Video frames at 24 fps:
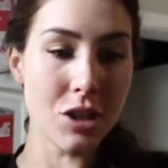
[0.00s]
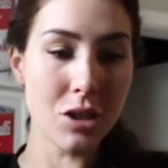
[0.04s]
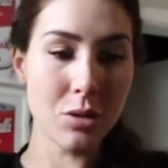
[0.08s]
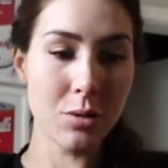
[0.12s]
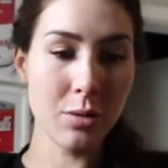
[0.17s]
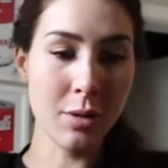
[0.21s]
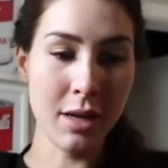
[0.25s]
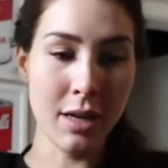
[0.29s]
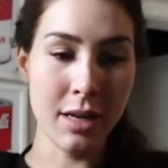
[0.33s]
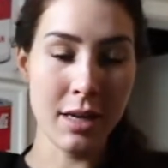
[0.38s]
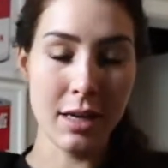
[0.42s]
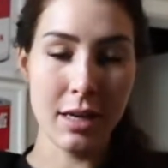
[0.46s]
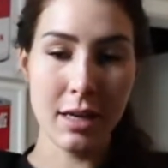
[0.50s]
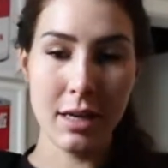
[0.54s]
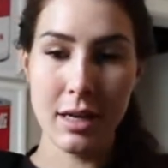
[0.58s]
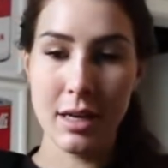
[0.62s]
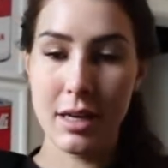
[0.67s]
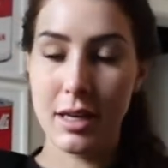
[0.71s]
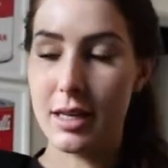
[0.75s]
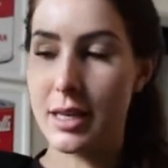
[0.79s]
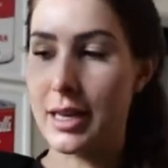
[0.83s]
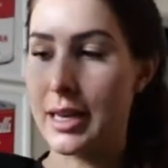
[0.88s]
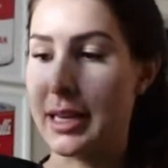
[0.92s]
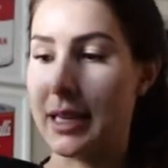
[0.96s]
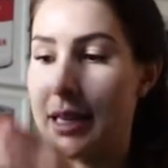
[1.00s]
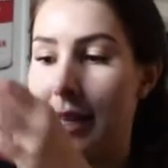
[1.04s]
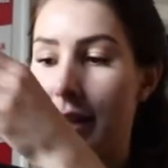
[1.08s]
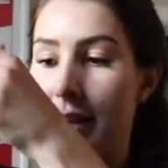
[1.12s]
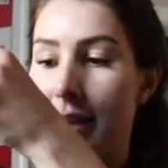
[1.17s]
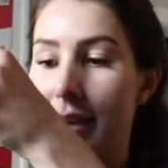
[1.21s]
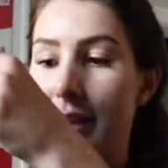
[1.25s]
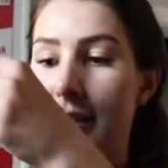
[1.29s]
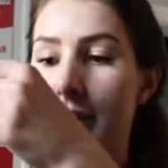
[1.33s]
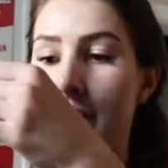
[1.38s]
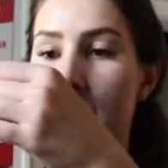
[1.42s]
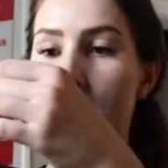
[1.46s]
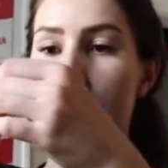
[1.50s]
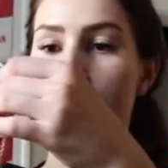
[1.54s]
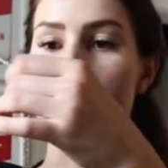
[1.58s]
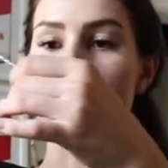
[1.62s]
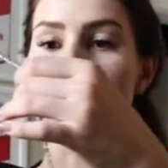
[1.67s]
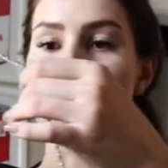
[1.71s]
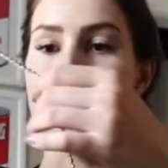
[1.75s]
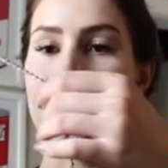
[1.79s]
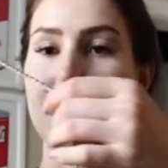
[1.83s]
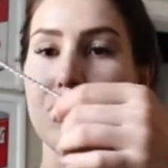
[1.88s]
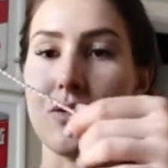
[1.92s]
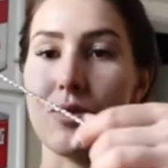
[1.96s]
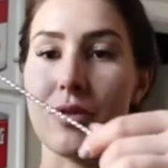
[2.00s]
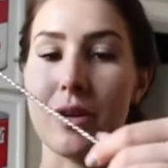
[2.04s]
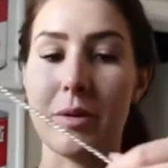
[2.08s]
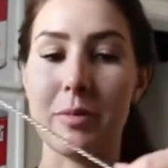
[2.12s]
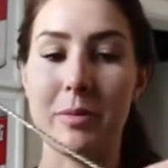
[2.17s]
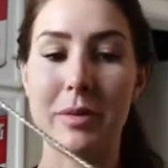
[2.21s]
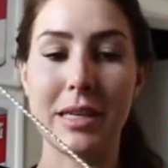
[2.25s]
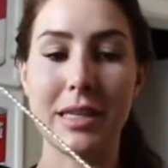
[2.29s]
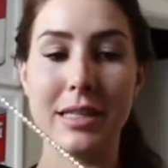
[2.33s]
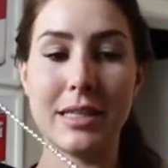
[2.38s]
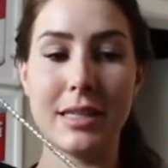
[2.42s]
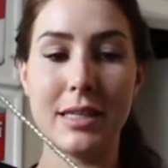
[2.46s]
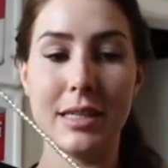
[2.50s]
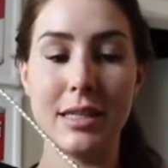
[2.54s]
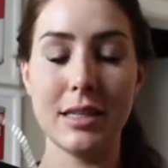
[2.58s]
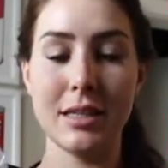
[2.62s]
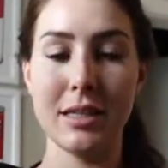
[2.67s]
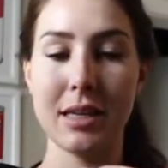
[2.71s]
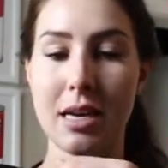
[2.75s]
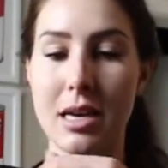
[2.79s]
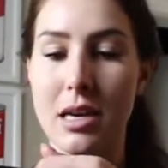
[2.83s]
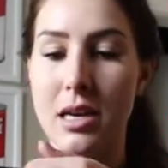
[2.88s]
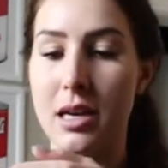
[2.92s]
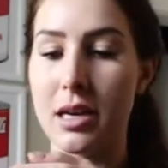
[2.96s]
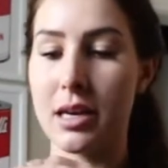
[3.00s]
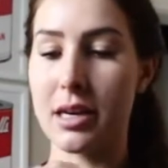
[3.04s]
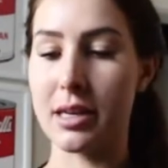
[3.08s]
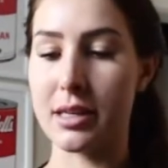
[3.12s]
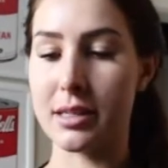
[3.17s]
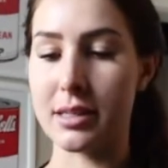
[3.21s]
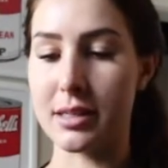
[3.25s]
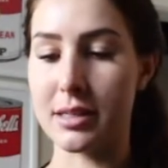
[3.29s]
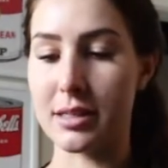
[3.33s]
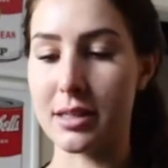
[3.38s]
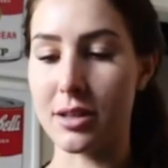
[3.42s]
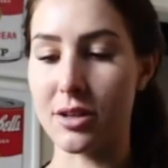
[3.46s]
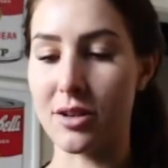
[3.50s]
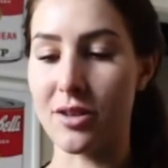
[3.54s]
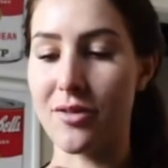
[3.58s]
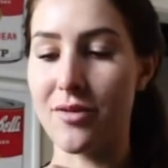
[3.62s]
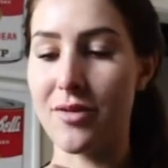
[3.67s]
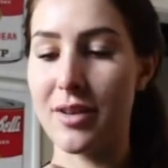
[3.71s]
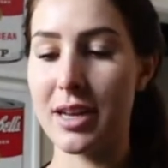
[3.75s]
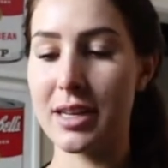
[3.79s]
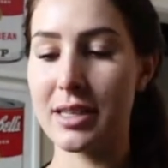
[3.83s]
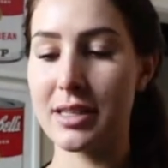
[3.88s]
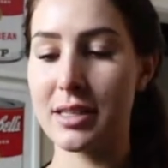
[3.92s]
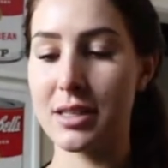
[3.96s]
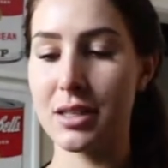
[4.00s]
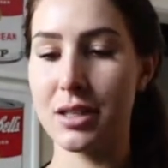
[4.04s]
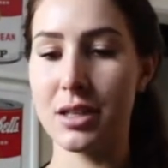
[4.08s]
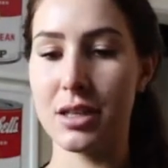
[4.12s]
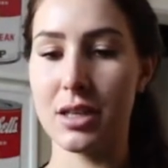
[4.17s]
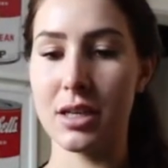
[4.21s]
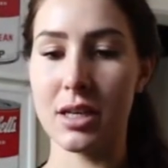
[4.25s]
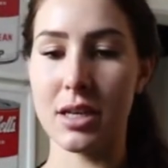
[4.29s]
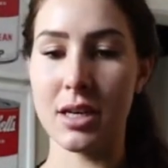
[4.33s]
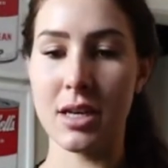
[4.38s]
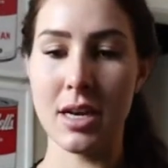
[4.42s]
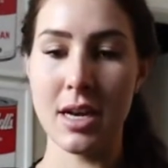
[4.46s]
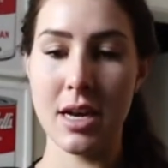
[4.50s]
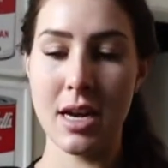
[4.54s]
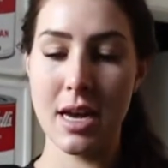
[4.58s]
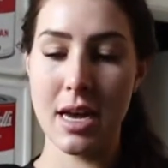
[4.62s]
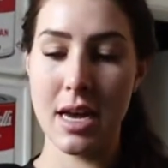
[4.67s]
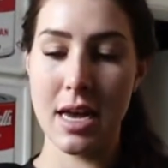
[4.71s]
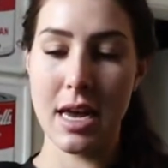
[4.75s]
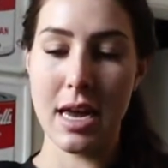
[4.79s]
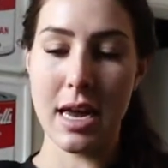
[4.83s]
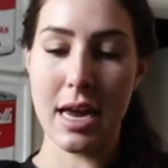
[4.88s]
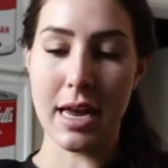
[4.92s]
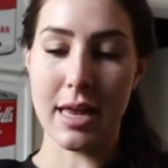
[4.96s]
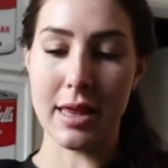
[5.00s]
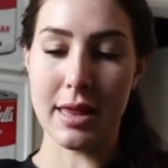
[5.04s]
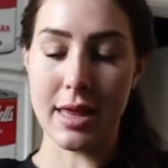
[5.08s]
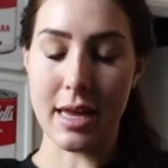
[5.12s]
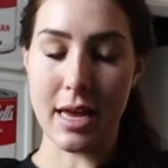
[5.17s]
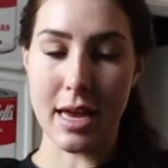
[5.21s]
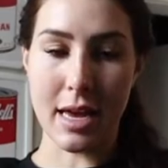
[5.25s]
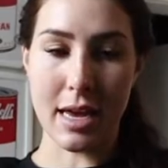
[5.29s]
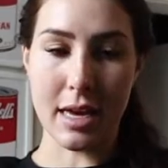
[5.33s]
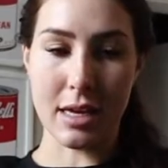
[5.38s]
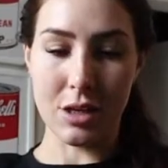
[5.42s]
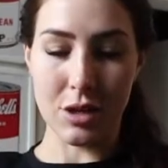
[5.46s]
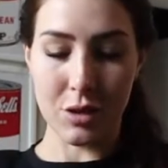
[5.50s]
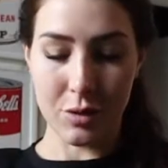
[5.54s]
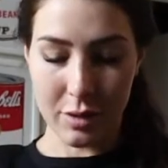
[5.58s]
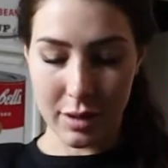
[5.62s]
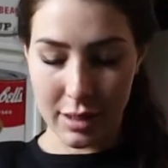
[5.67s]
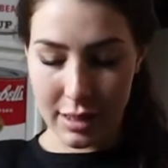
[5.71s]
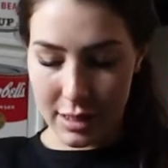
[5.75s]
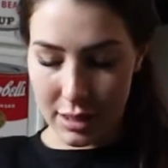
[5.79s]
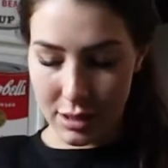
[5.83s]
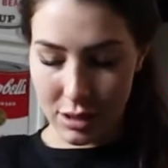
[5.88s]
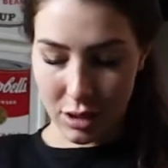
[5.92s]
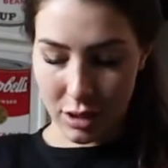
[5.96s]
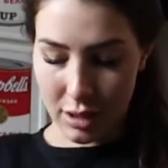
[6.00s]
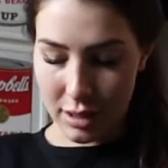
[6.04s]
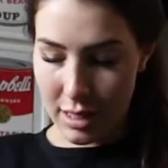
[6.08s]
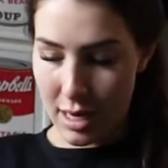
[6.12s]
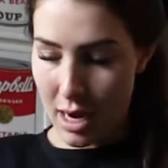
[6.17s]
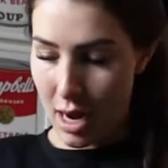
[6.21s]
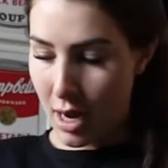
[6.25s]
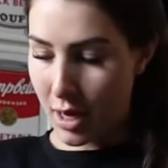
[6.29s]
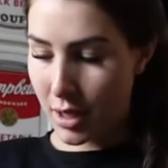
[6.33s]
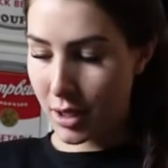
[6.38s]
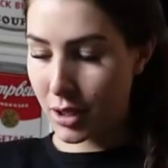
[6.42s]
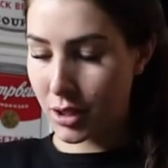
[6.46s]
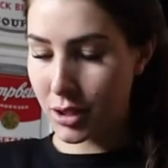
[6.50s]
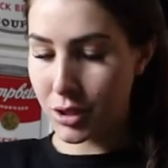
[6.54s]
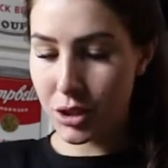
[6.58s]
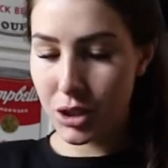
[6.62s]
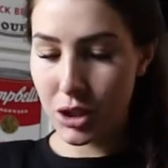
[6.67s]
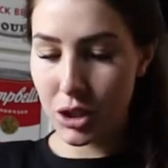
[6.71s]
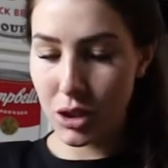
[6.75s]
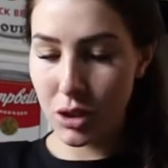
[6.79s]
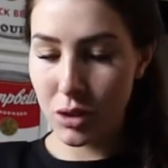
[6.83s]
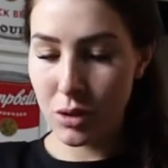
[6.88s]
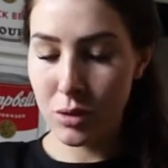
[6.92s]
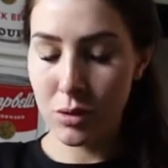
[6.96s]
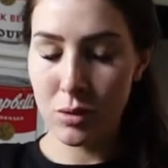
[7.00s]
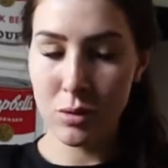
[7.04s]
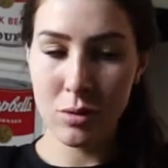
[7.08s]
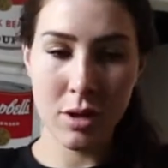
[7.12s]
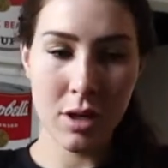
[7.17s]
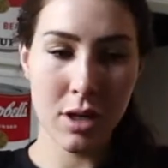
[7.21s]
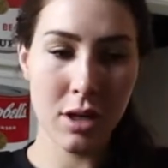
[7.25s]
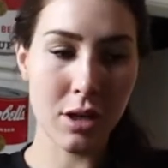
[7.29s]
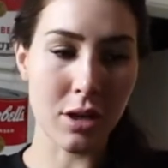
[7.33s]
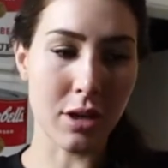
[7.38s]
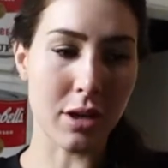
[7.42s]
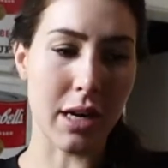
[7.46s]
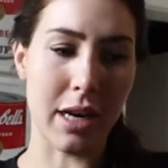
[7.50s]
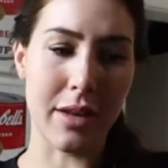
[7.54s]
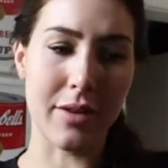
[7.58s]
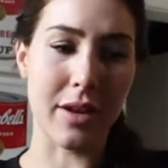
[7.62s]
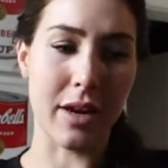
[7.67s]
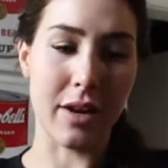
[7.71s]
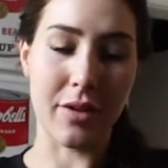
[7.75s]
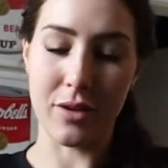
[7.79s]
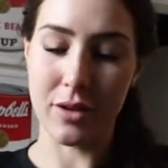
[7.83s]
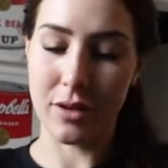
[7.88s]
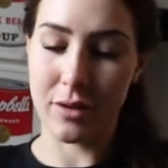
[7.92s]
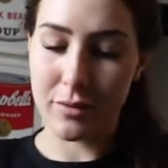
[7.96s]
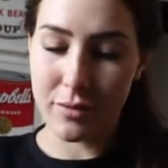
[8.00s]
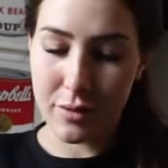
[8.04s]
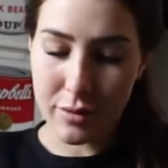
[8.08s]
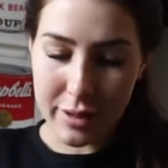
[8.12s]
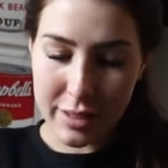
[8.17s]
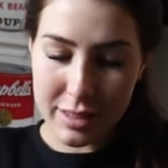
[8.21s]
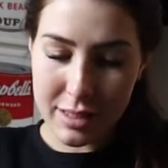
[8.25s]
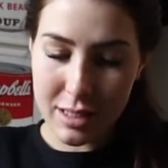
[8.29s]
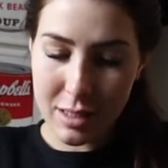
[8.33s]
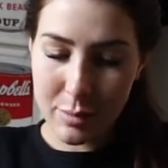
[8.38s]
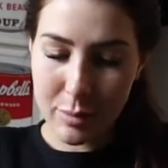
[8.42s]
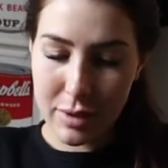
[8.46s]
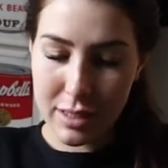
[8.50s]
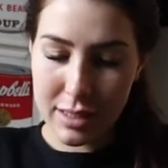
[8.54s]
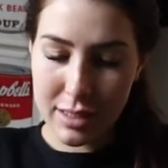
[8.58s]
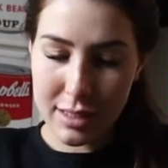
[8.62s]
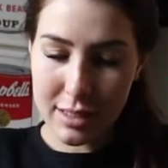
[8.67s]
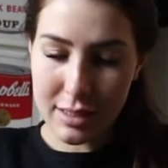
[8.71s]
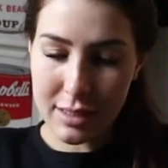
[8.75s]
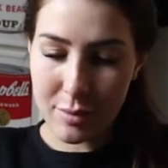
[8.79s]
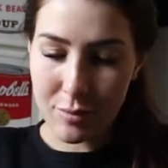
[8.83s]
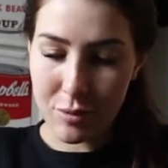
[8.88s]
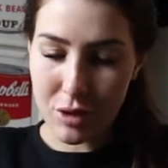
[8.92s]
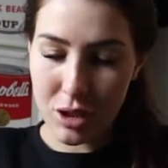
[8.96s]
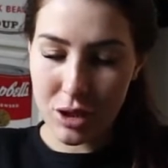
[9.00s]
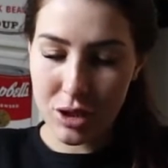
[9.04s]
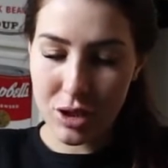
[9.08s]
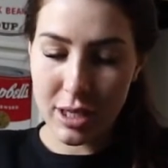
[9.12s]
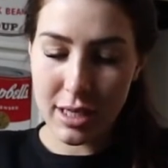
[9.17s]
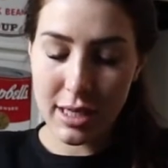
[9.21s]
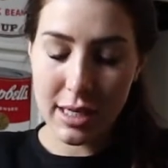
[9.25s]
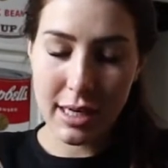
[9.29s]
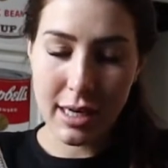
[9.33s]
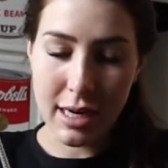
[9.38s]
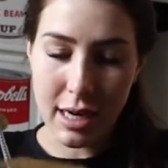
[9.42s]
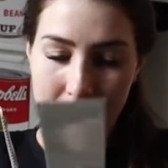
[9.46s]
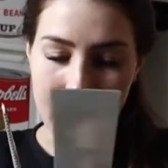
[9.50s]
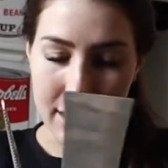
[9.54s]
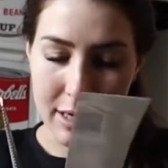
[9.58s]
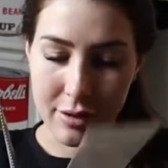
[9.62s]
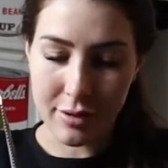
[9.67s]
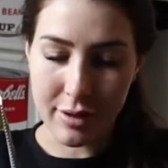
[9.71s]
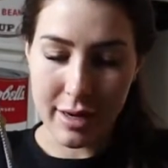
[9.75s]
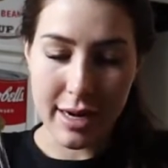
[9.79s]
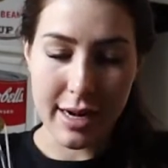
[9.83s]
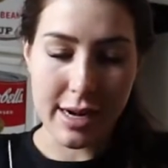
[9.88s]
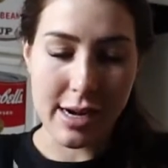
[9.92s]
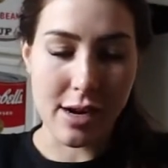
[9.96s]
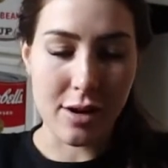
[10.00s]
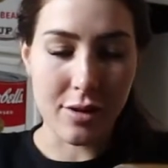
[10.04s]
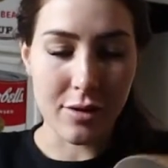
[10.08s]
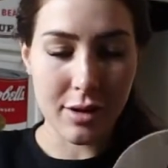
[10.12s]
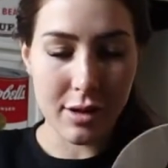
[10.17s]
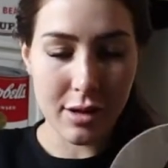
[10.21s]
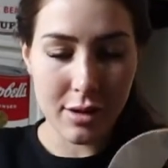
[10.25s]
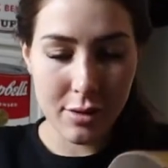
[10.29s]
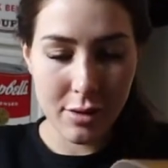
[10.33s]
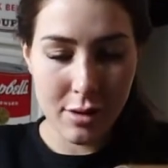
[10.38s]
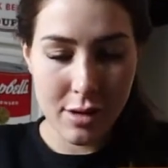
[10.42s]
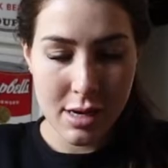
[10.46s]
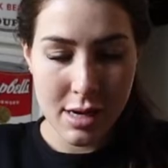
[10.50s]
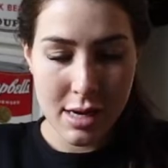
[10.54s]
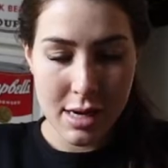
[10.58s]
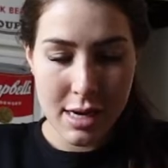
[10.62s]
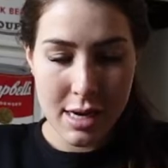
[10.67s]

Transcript: do like this on the 2 front pieces, because it's a little fancier. And then do these on the other two, or the rest of the pieces. I'm just trying to cut it right now though,